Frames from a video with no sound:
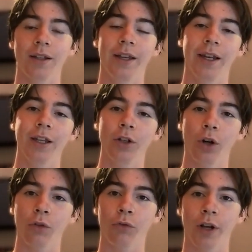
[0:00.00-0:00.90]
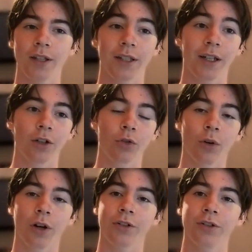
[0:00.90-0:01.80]
getting girlfriends, getting
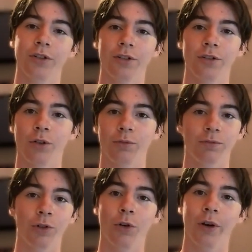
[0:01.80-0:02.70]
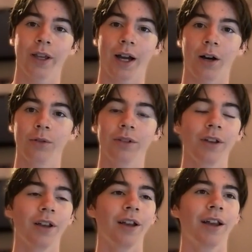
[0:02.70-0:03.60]
crushes, going out.